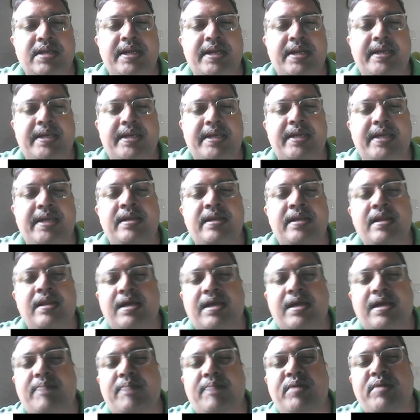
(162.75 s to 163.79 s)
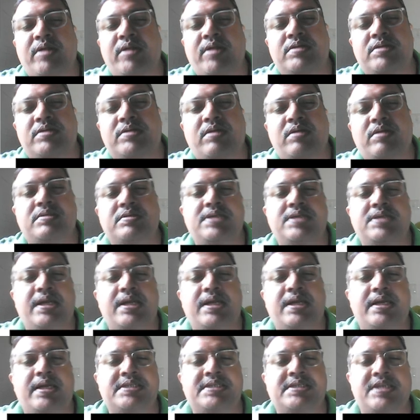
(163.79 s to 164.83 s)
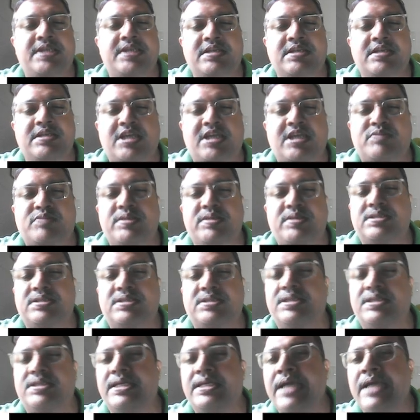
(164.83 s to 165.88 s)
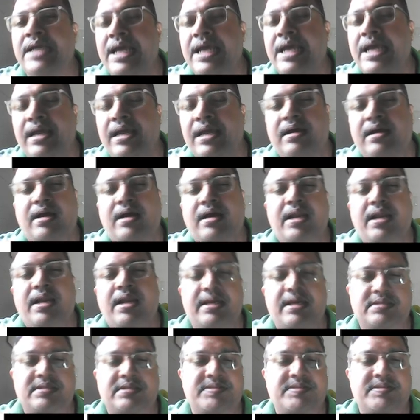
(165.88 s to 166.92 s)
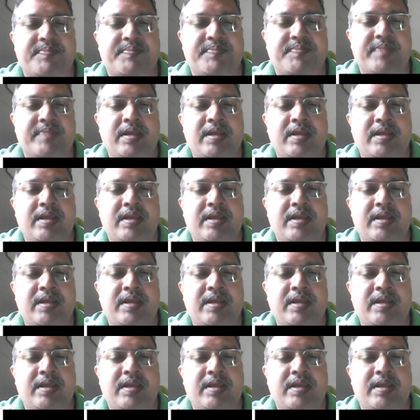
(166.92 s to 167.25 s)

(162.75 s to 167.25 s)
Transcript: and again carbon dioxide oxygen exchange takes place in the lungs.